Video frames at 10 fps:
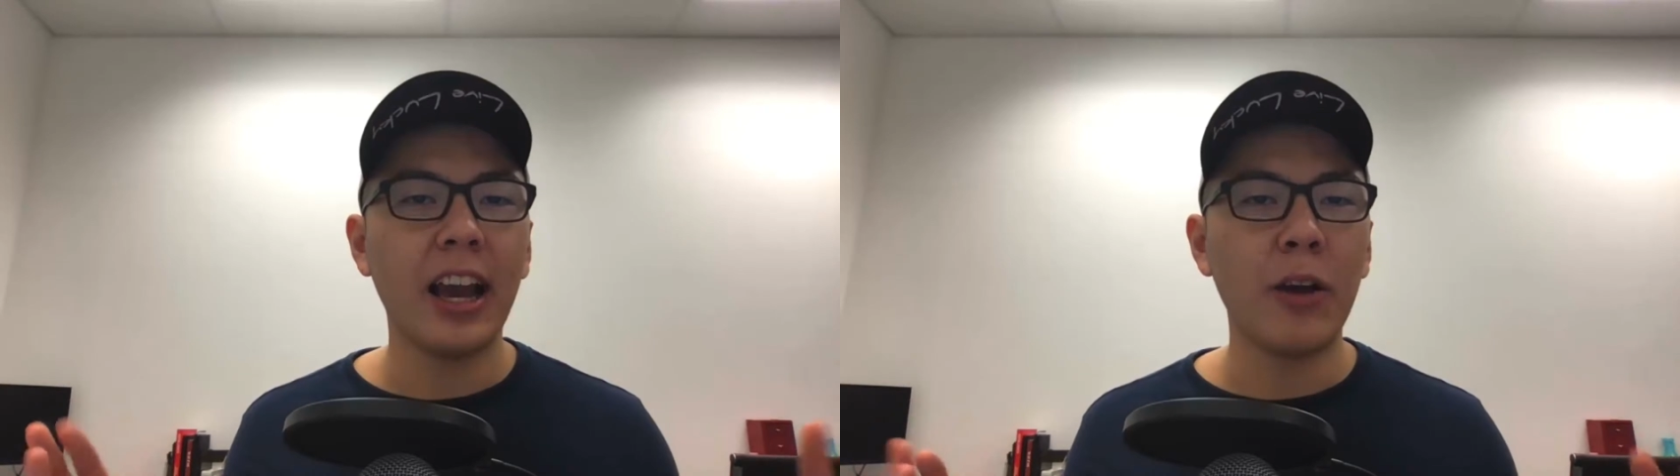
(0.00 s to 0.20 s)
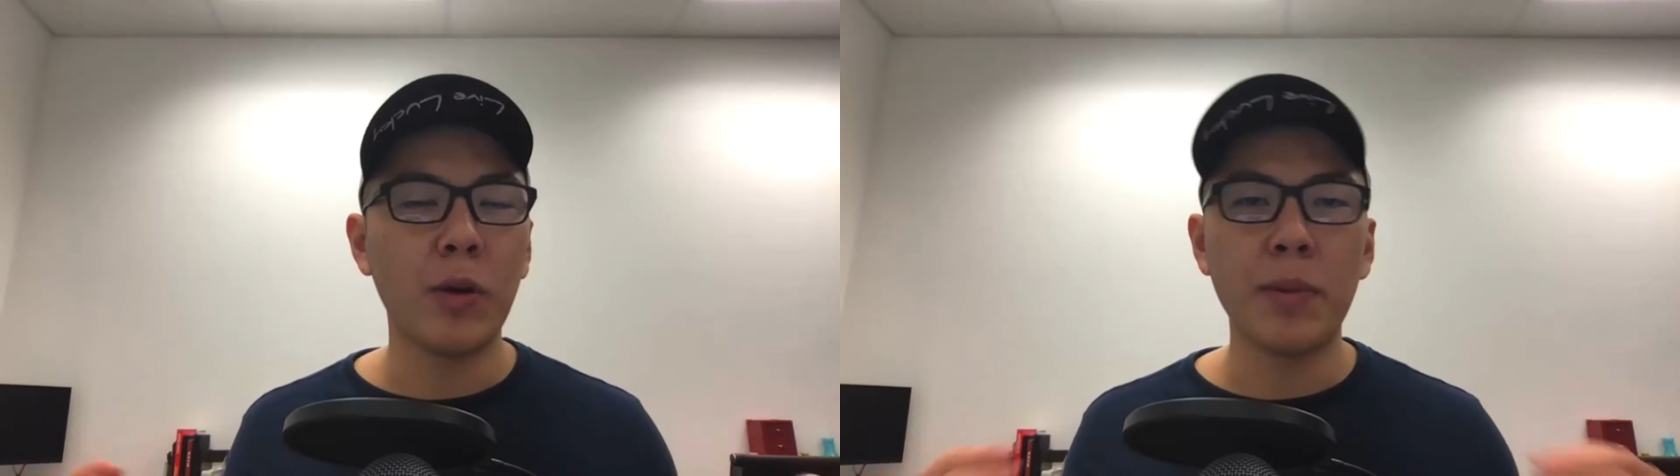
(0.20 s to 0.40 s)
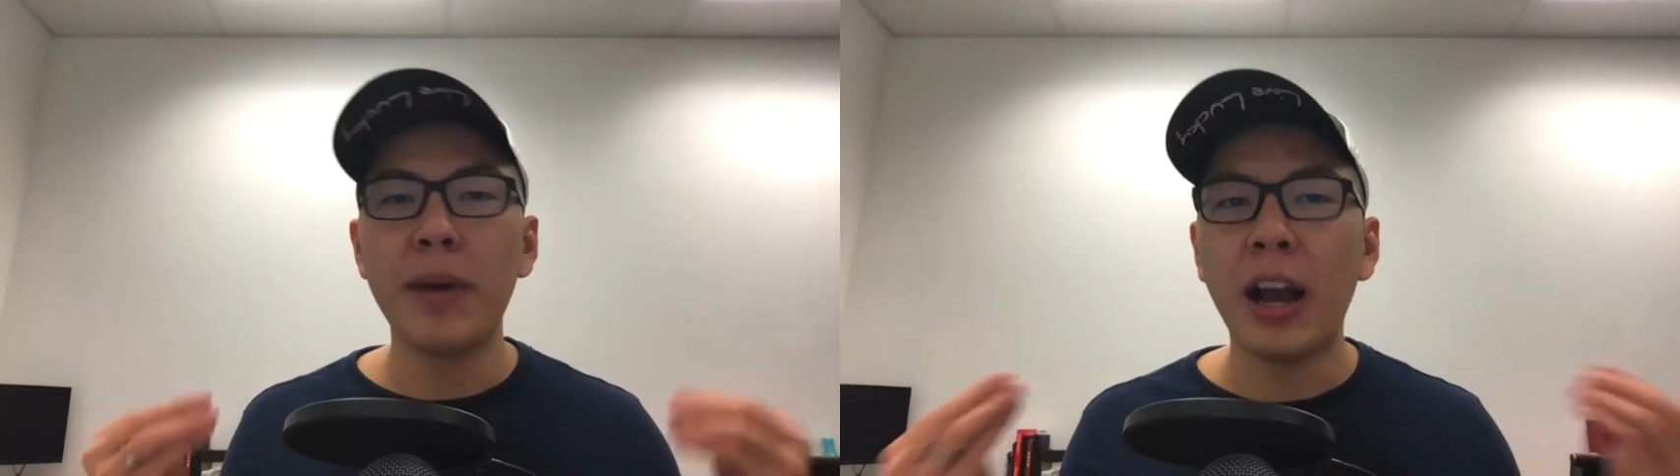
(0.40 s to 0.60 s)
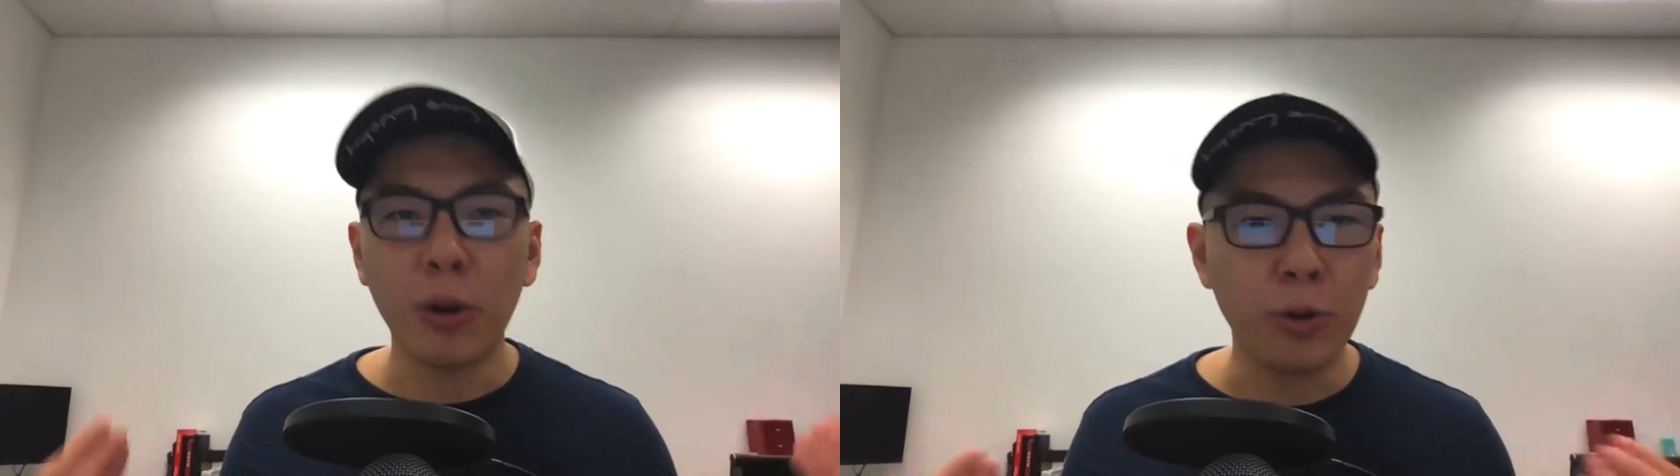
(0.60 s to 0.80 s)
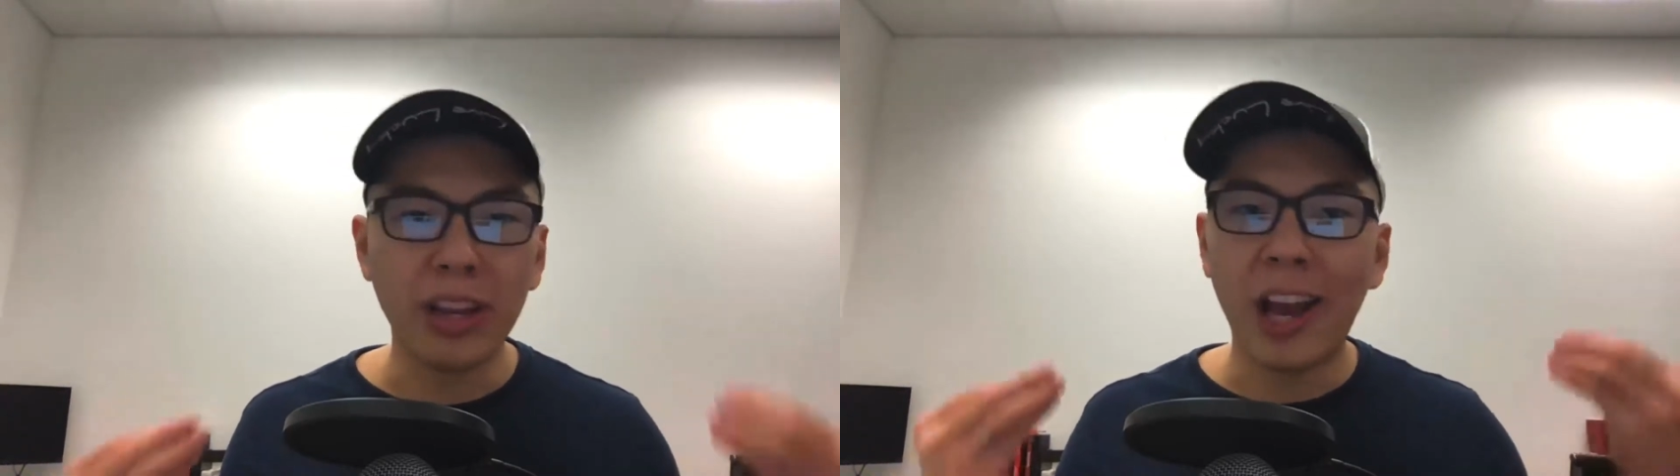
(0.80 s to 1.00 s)
when people are
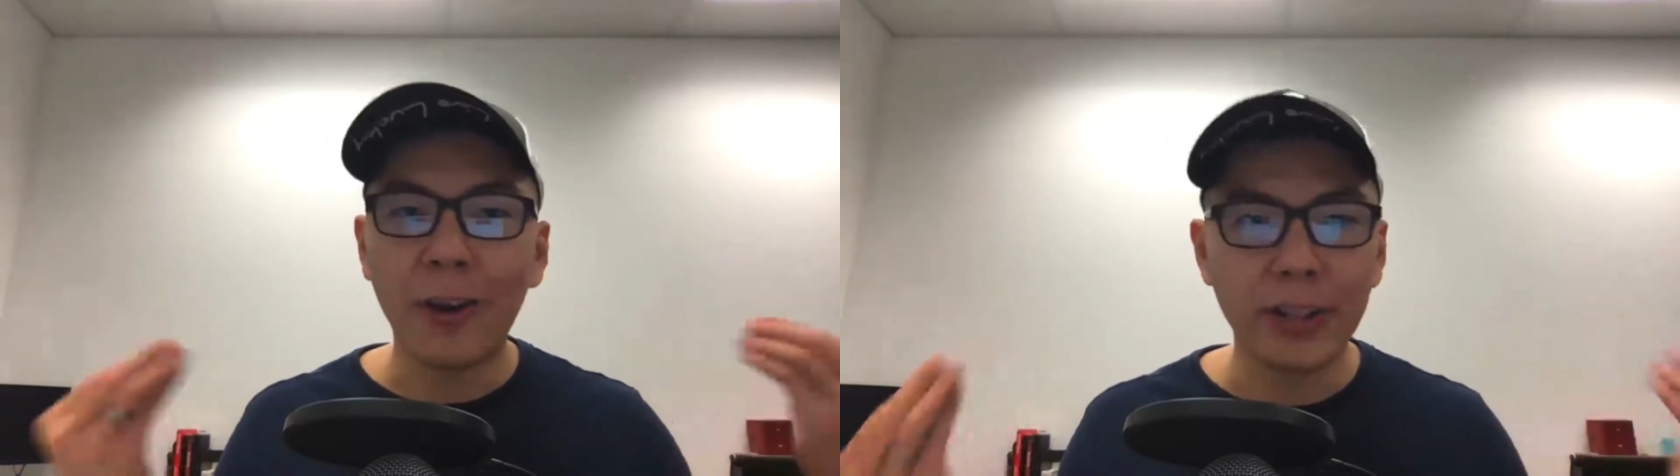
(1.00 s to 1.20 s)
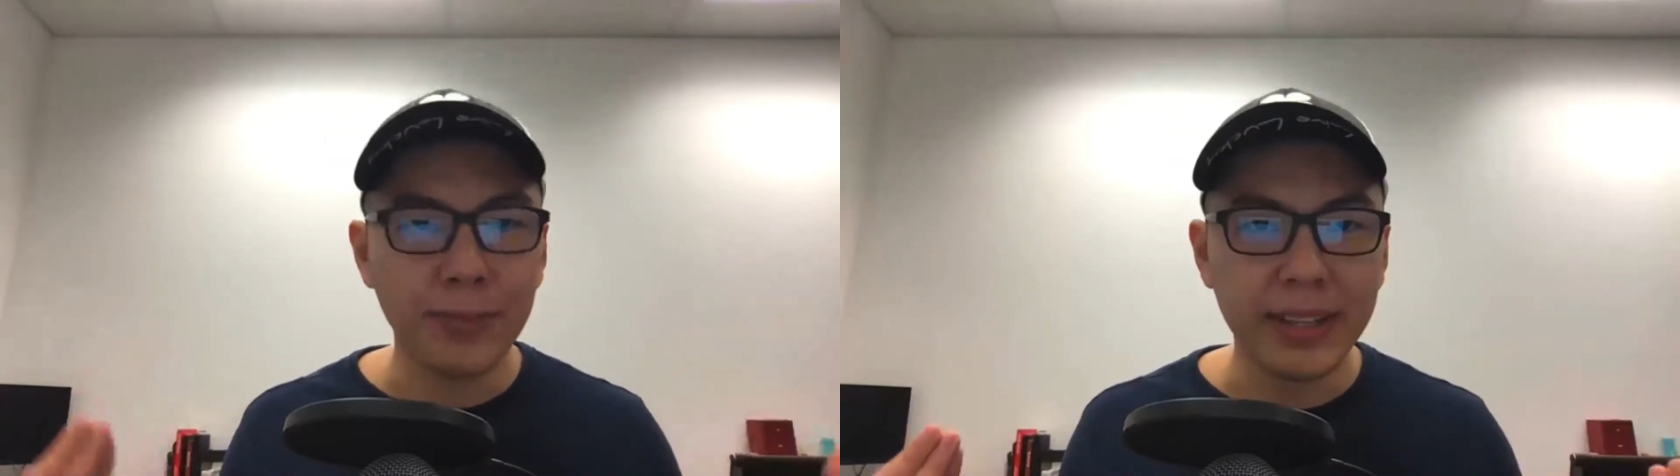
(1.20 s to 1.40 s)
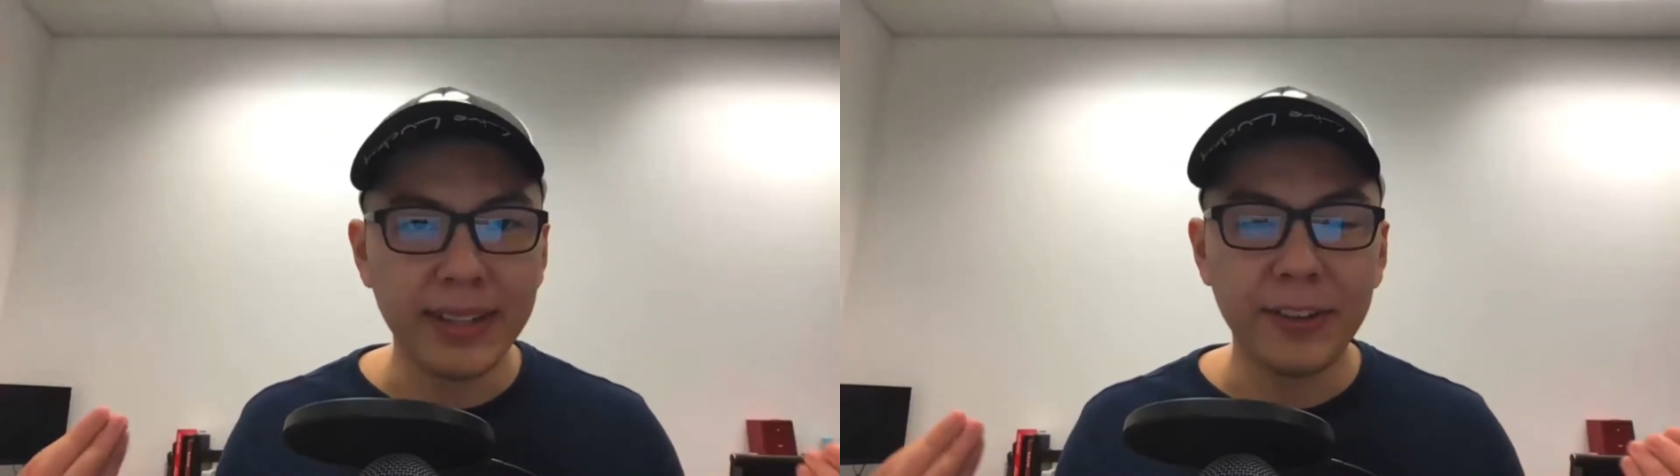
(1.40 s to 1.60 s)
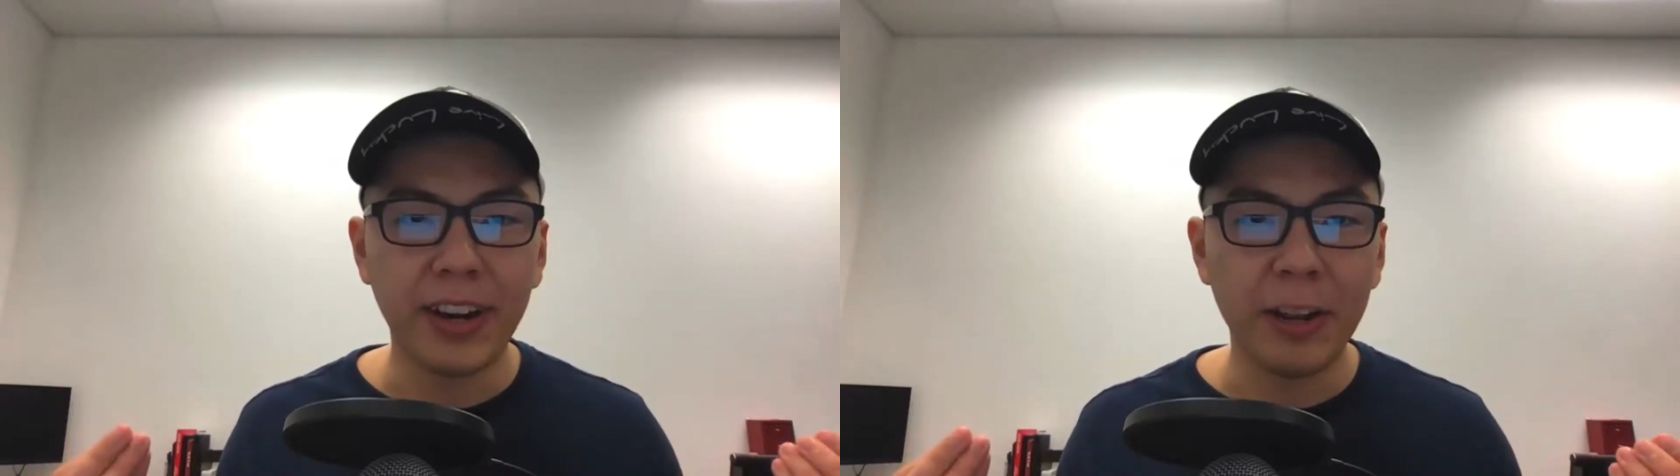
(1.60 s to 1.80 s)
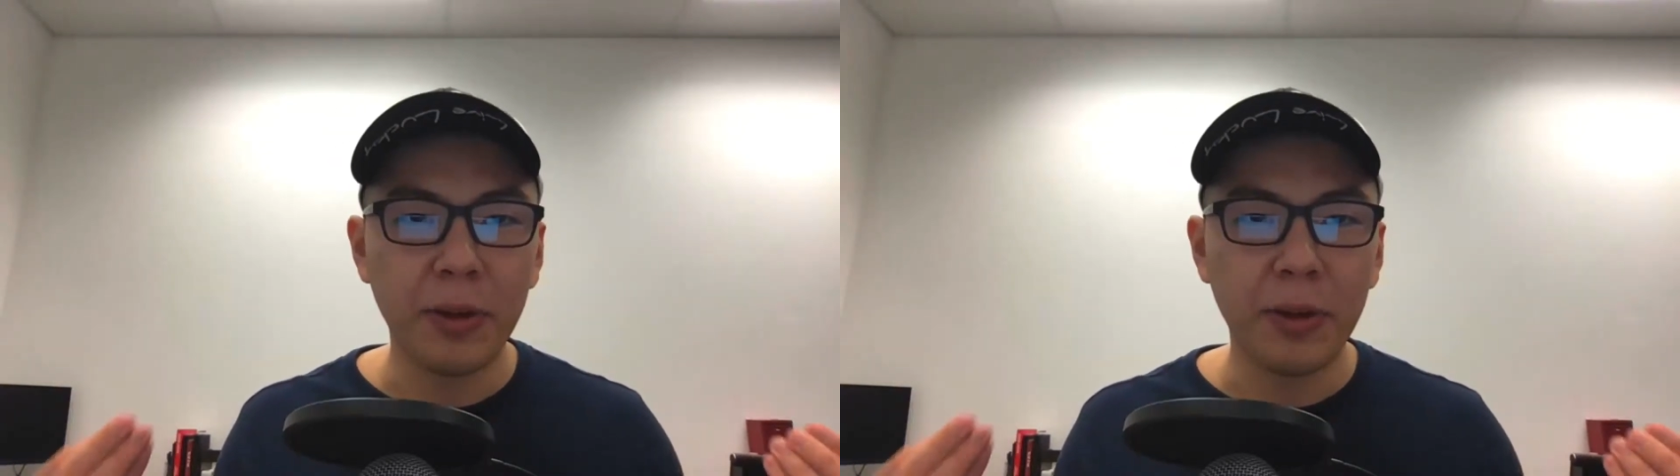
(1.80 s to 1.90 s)
good, they are always busy, right?